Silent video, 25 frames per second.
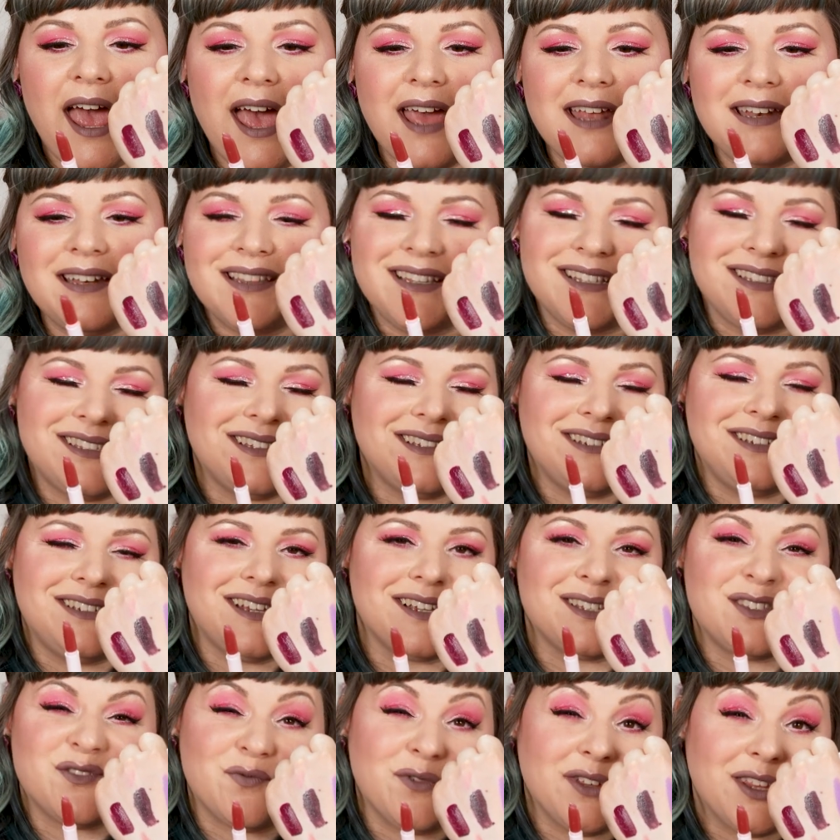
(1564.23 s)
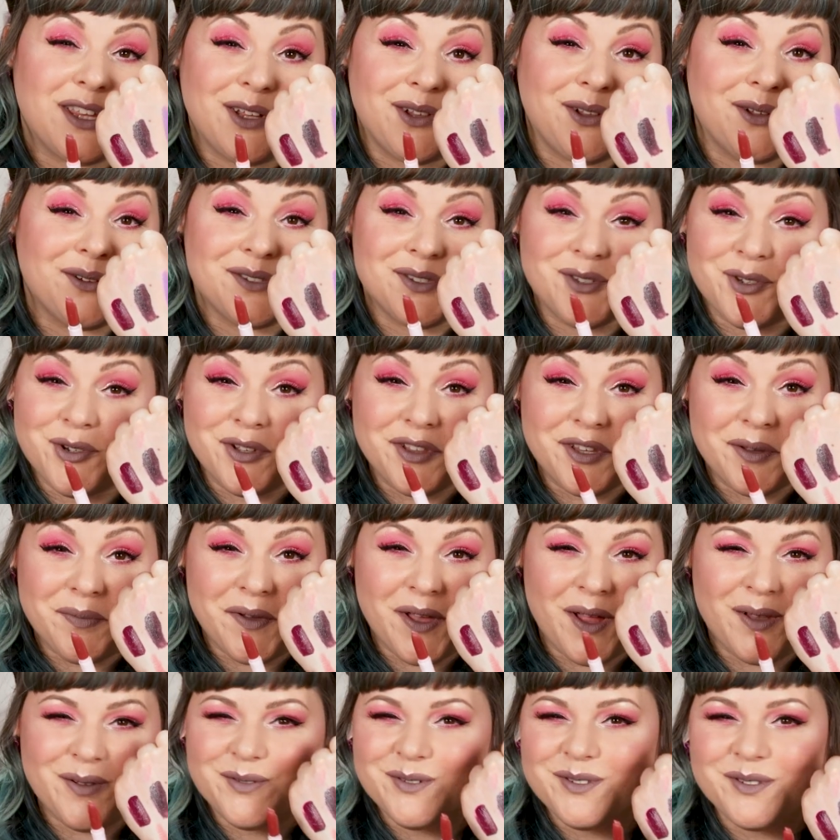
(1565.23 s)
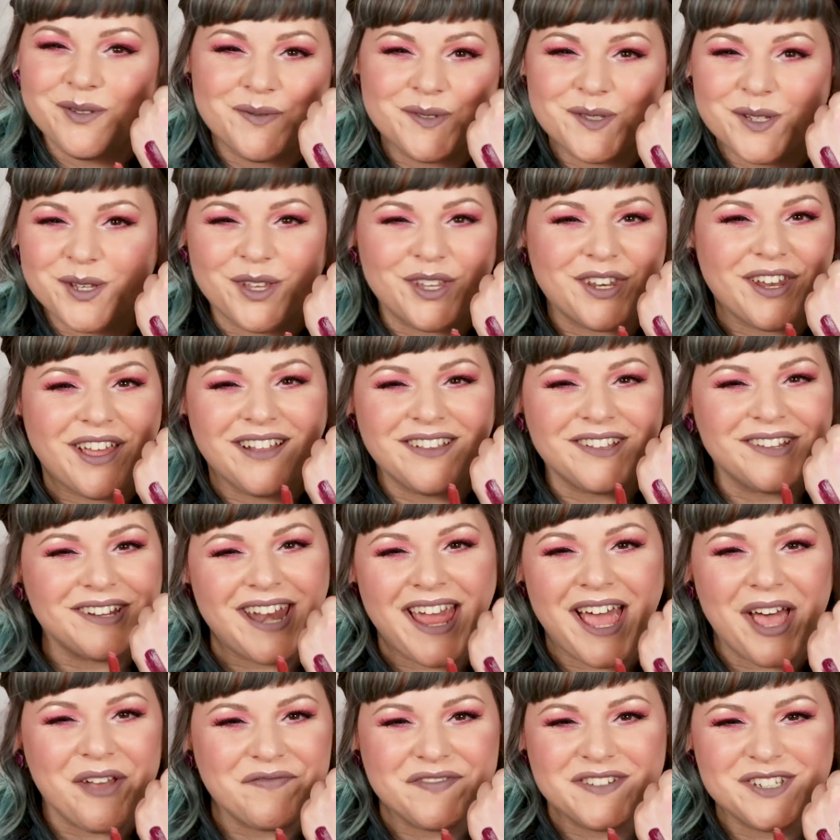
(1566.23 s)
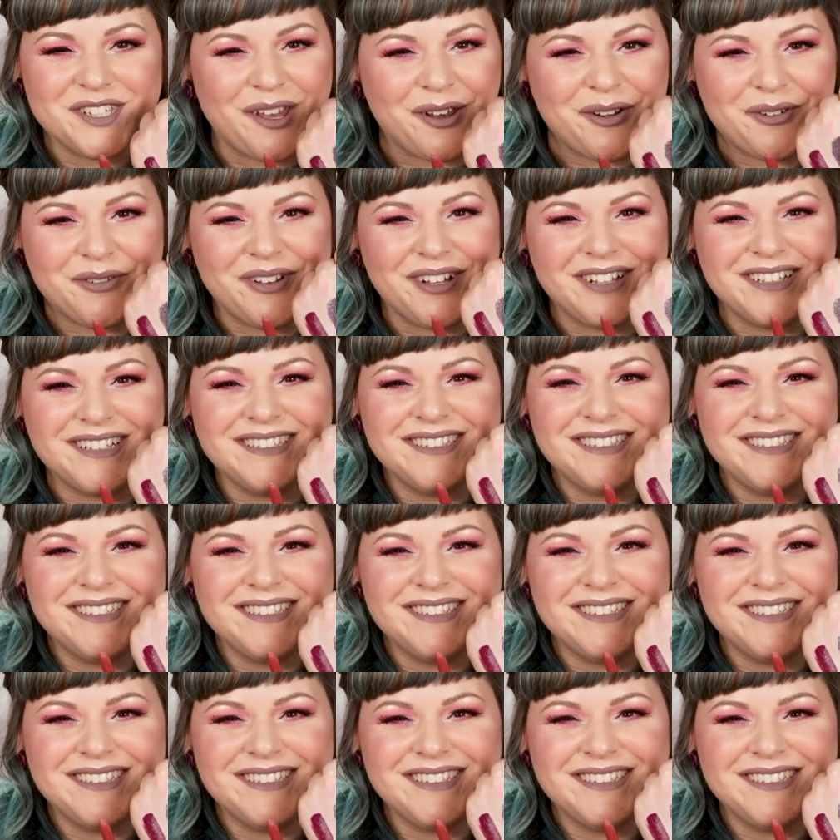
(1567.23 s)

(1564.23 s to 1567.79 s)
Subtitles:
and this is just really close to your lip color, so it's a good color to have in general.